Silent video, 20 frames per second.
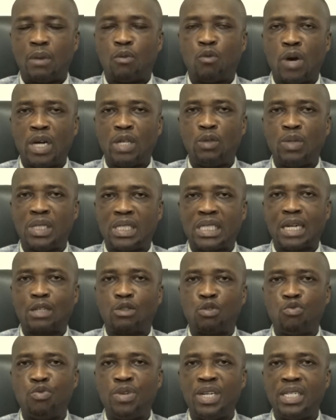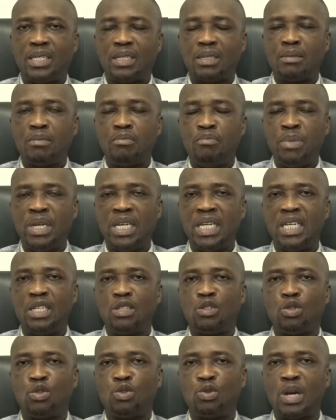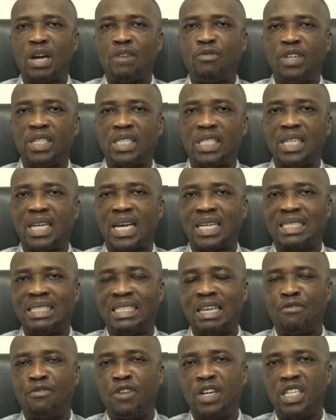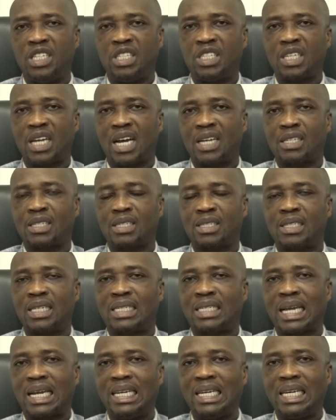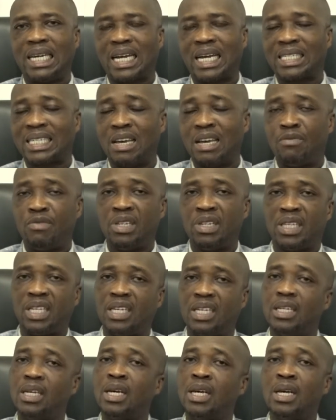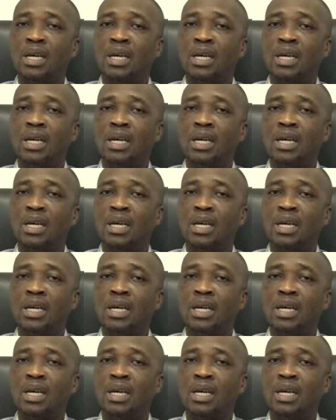When we start to read meanings into everything as devilish, as satanic, as everything,